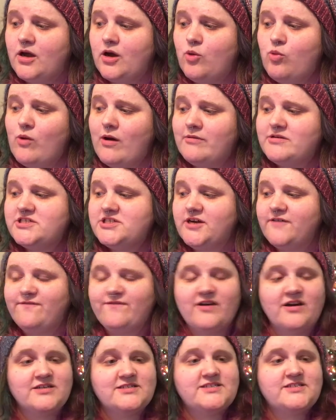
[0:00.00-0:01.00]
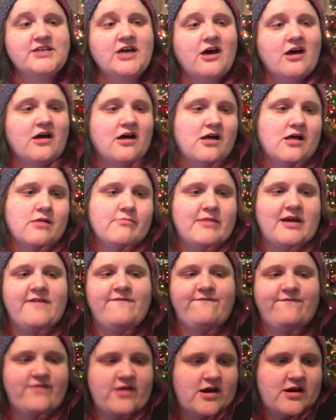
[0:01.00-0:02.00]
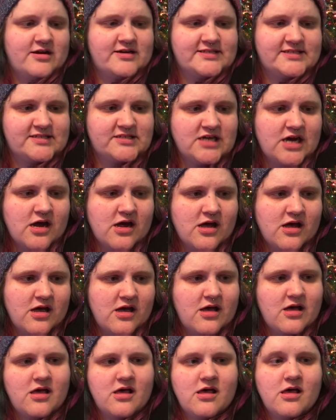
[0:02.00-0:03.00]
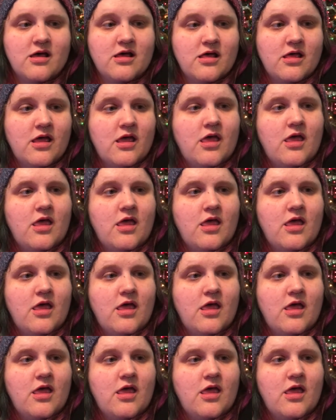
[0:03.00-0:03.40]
What was your first doll? My first doll